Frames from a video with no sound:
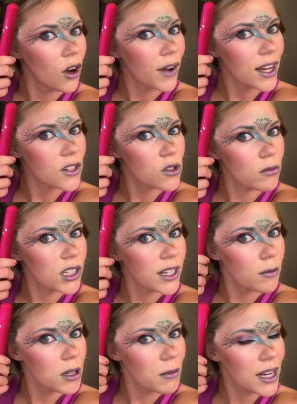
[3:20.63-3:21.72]
Okay, so I'm
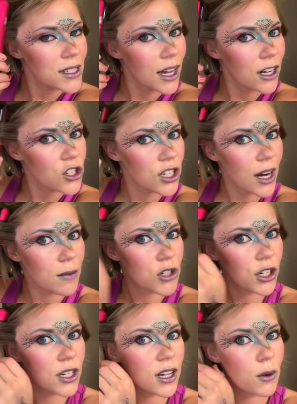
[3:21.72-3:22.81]
clamping my section, I'm
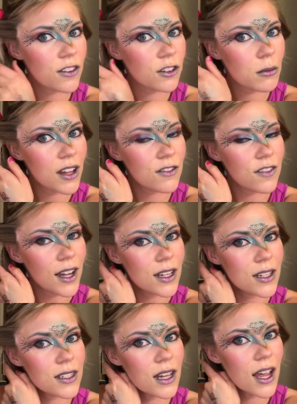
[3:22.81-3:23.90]
turning away from my
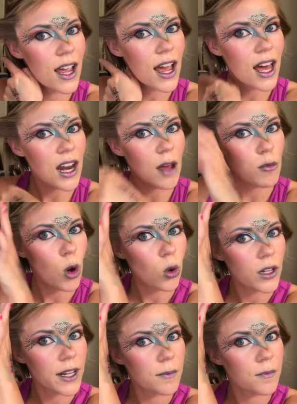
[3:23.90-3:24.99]
face, and I'm
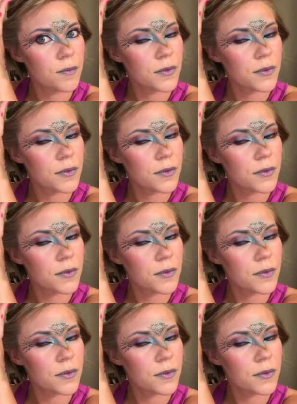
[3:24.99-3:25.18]
pulling.